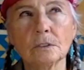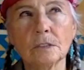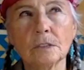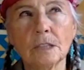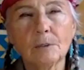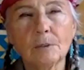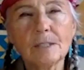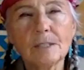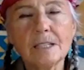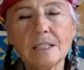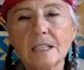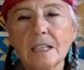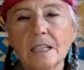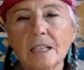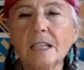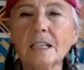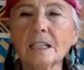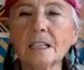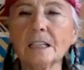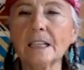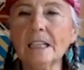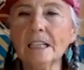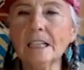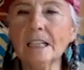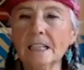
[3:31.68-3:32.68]
I was
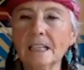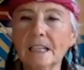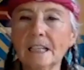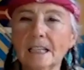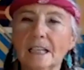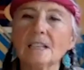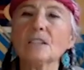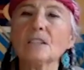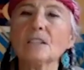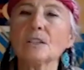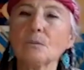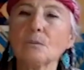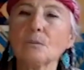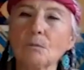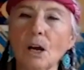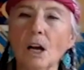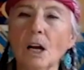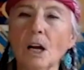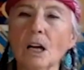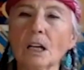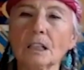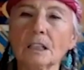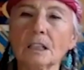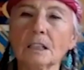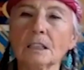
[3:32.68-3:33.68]
sitting, leaning against a
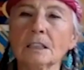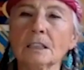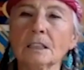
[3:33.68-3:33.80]
rock,